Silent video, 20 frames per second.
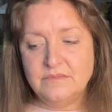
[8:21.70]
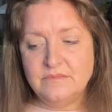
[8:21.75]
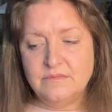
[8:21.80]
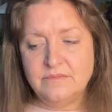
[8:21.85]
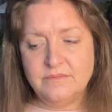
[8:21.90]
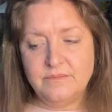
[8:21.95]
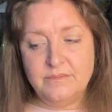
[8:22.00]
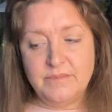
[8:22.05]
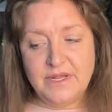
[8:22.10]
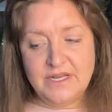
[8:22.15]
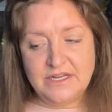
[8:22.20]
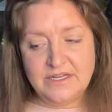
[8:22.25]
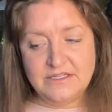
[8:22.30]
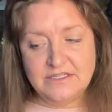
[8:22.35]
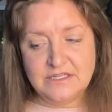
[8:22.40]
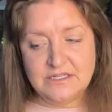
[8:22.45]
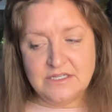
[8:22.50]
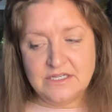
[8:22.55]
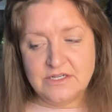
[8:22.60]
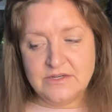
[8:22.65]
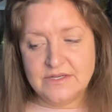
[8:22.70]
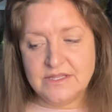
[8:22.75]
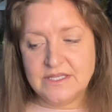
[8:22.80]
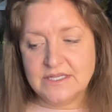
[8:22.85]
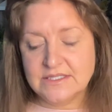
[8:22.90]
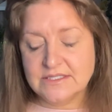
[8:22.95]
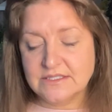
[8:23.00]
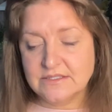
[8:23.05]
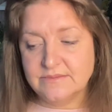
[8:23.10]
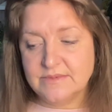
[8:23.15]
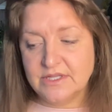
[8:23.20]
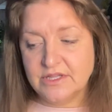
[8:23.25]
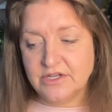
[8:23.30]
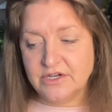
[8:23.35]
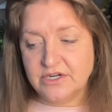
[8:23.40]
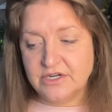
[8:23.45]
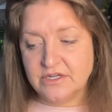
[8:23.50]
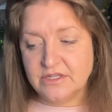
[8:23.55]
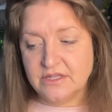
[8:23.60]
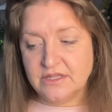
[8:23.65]
minute to do. I think it's a little bit
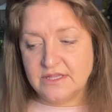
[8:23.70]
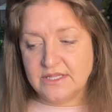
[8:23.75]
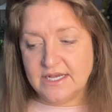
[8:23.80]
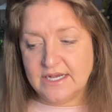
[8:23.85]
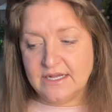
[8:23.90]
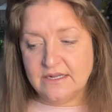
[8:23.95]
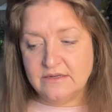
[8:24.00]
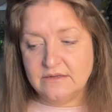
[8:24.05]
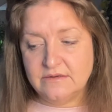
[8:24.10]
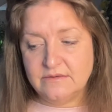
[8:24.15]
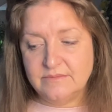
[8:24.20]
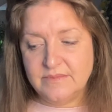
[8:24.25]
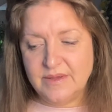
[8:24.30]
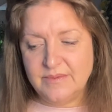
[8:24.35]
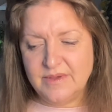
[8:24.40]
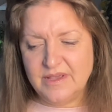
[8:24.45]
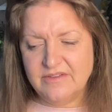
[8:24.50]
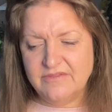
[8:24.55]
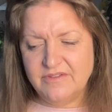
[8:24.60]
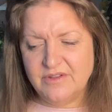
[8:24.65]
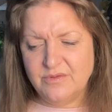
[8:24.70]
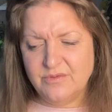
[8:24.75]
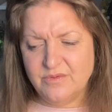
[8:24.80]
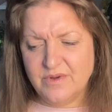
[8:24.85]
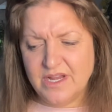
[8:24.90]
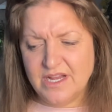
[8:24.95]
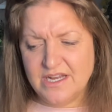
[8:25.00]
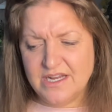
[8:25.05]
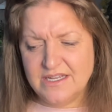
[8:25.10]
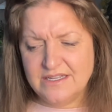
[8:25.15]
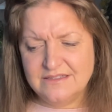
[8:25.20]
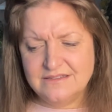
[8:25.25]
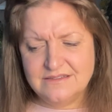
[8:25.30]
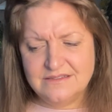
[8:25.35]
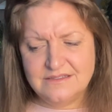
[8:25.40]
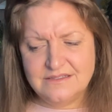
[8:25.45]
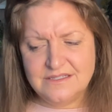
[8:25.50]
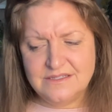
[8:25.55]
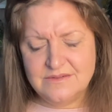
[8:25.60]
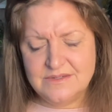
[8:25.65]
longer than that. Maybe if you read it
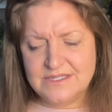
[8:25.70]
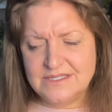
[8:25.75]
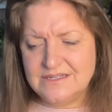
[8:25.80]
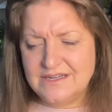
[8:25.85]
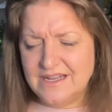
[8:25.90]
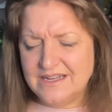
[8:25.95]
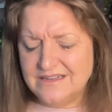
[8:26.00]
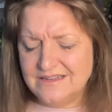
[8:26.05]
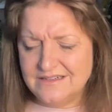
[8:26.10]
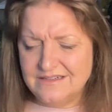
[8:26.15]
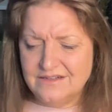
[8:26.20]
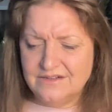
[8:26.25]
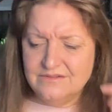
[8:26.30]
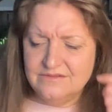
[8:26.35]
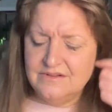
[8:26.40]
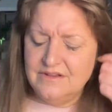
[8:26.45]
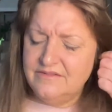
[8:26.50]
and do it, I don't know.